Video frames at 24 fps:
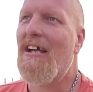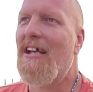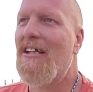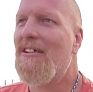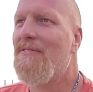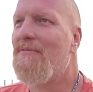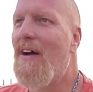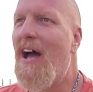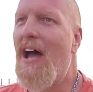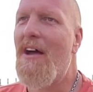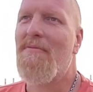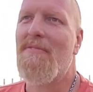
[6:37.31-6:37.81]
it's
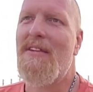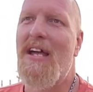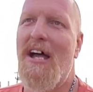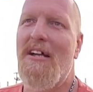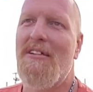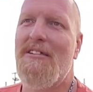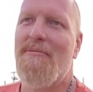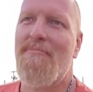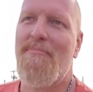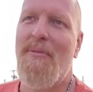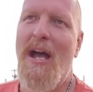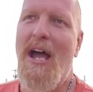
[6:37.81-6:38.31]

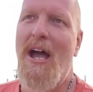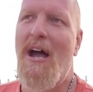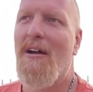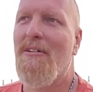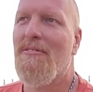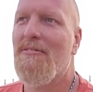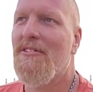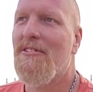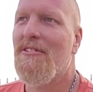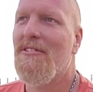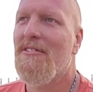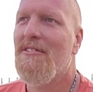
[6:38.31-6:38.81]
5,000
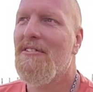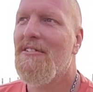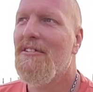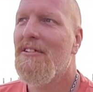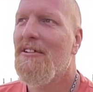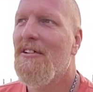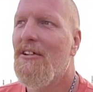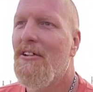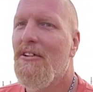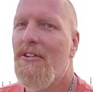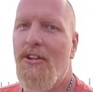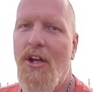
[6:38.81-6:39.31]
pounds,
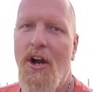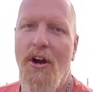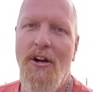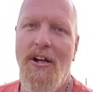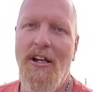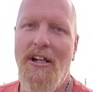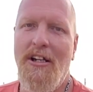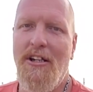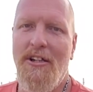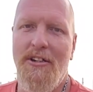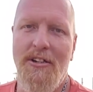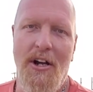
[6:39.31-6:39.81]

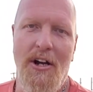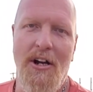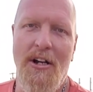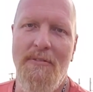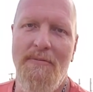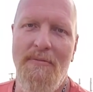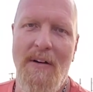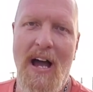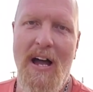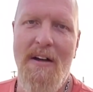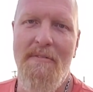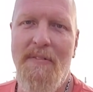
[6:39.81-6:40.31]
30 to
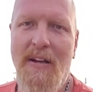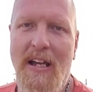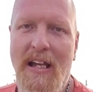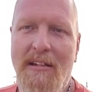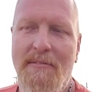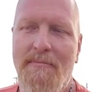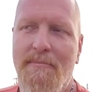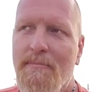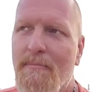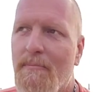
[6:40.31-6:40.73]
35 feet.